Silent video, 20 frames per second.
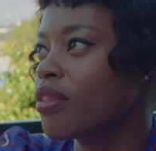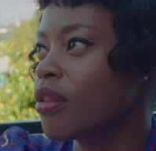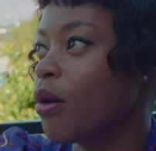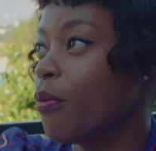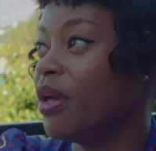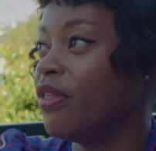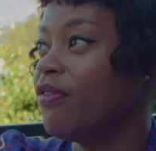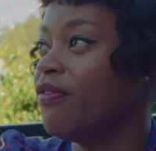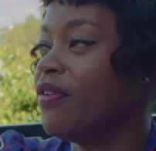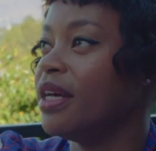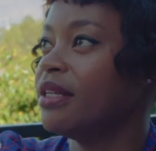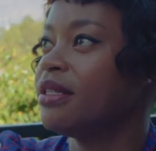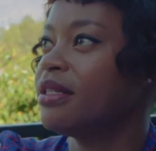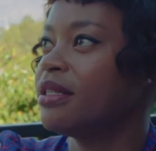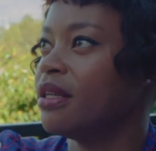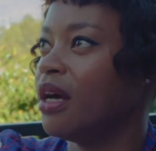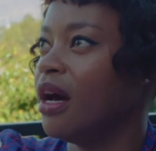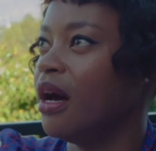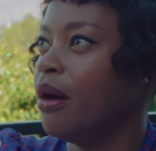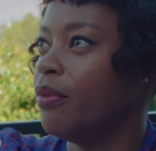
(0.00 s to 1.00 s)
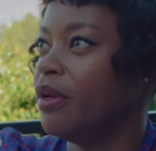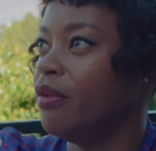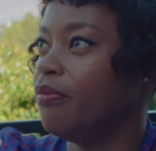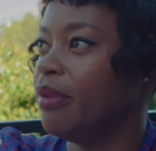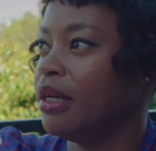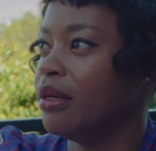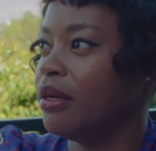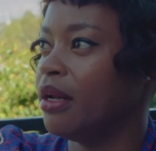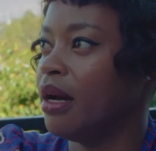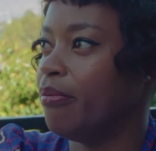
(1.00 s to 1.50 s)
With Fitz, we've
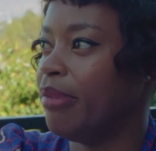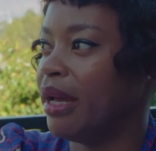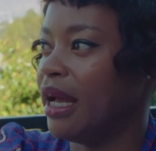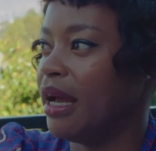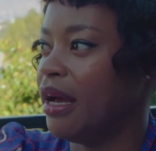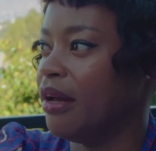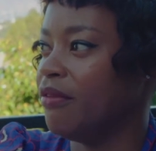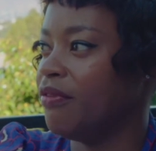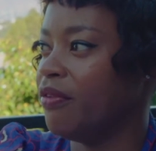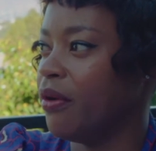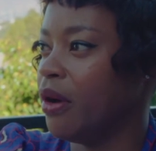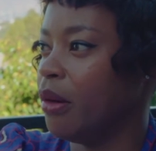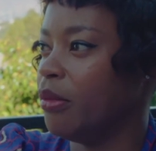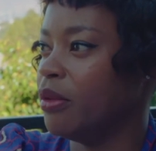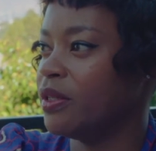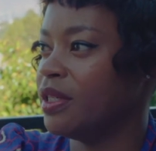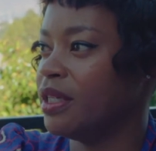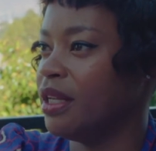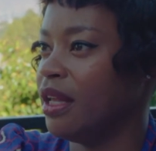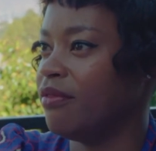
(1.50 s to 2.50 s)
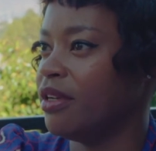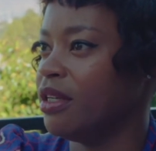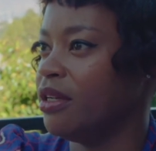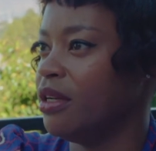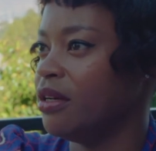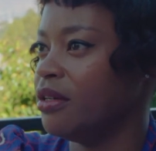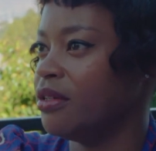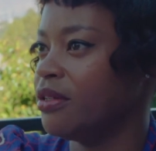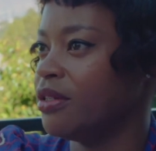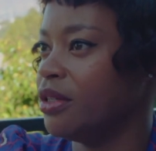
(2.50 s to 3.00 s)
been a band for almost 11
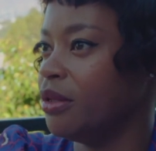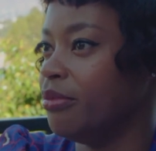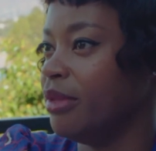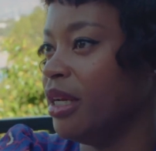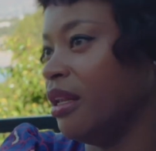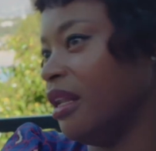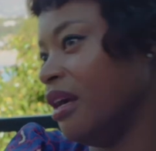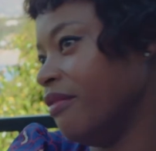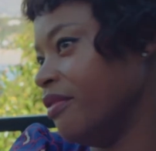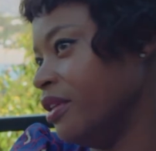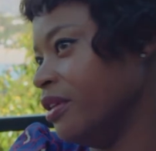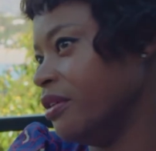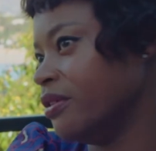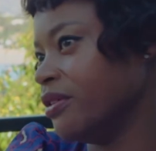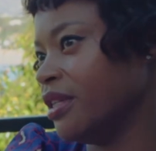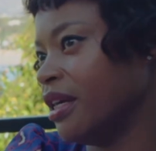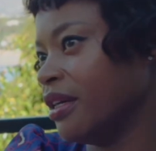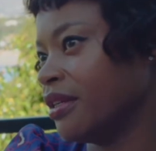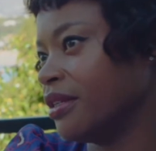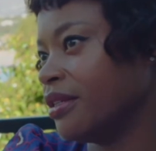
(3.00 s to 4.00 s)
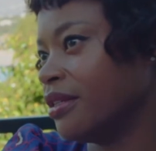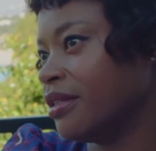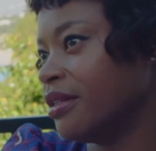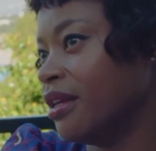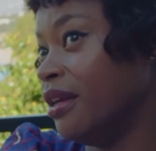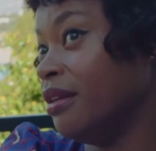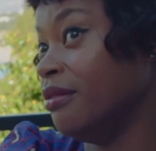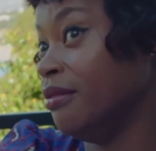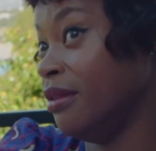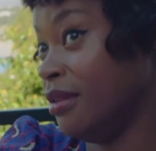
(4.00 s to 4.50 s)
years. It'll be 11 years
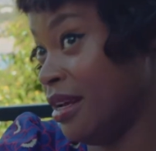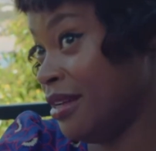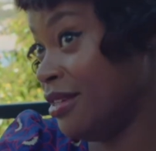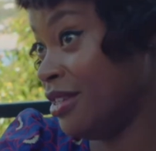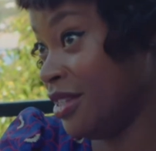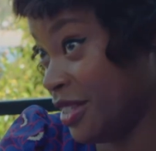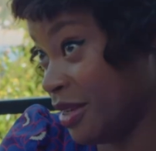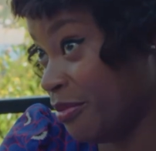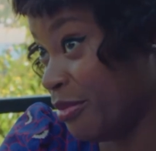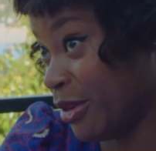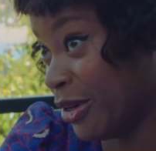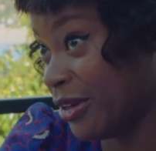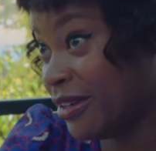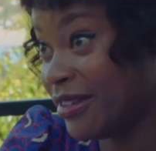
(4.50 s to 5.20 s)
next in December.